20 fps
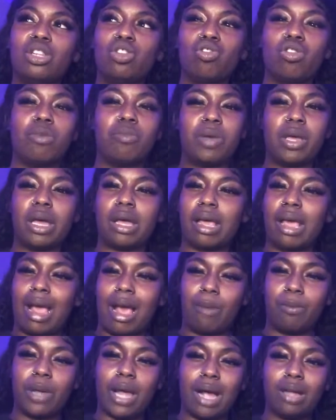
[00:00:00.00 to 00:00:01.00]
you could be a
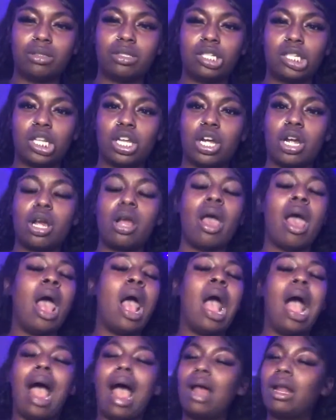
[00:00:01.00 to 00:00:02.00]
camp counselor.
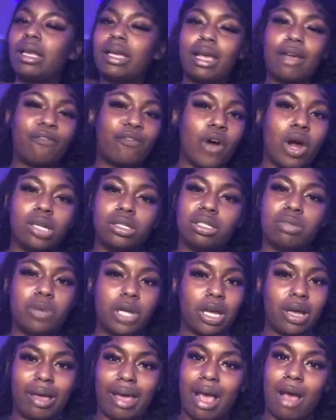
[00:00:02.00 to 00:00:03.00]
I didn't get far to
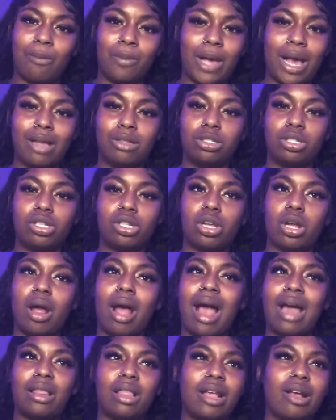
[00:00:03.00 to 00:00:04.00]
being a camp counselor.
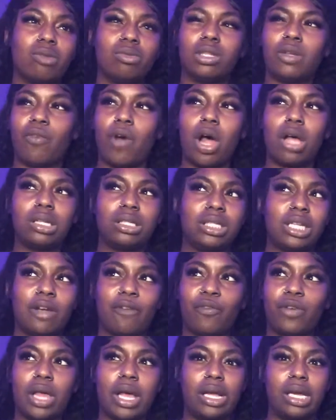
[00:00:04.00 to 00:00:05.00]
I think I was a volunteer
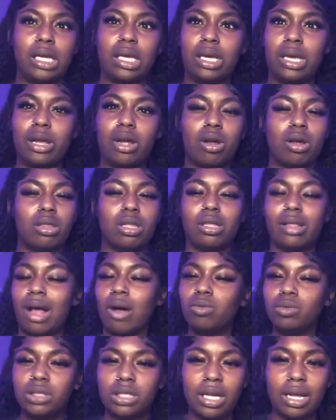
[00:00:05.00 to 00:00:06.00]
for like a year, and then
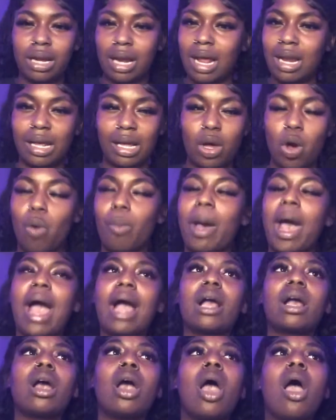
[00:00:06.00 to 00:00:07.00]
that was it, and I didn't go
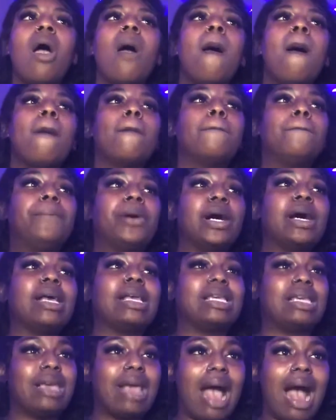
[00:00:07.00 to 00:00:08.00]
back.
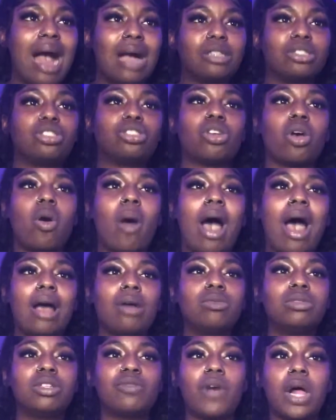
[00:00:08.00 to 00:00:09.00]
But yeah, so I
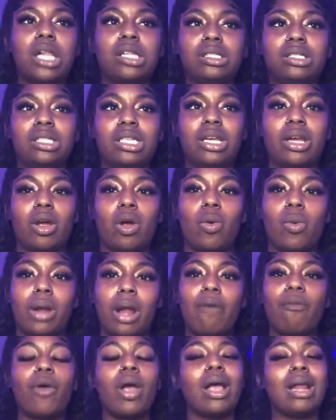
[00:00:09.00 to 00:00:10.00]
was a volunteer or
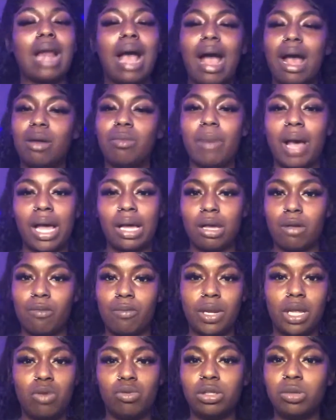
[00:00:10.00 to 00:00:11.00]
whatever, and I had met him,
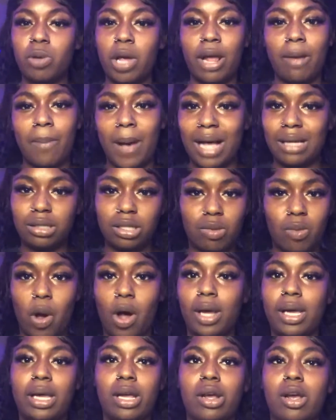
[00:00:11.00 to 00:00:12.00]
and he was playing
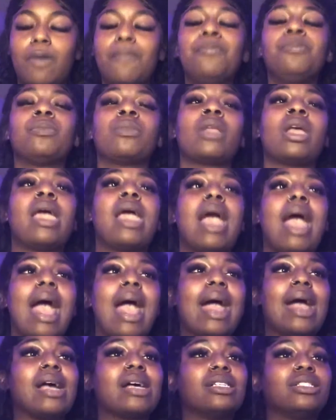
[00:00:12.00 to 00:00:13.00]
basketball here.
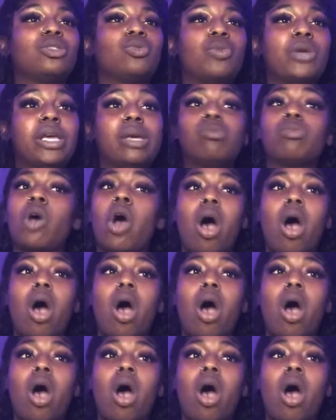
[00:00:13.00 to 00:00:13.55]
And he